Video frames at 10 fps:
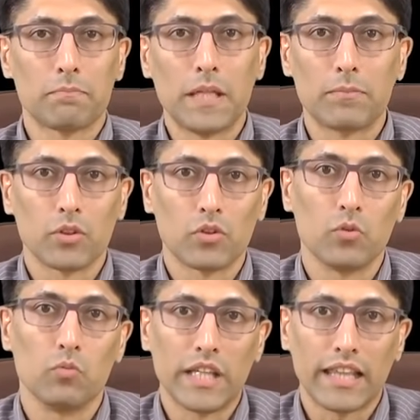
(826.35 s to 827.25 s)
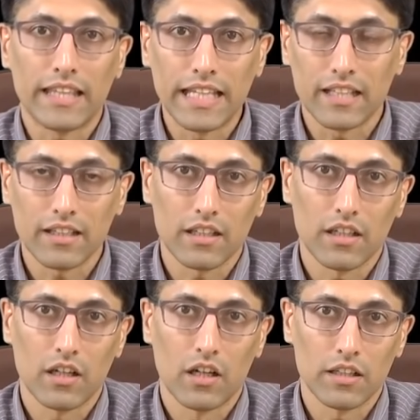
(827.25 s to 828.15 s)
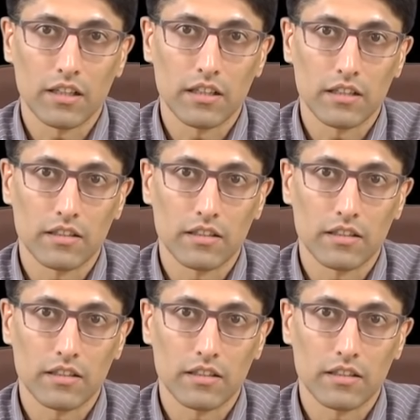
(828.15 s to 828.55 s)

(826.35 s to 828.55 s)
people whom we think are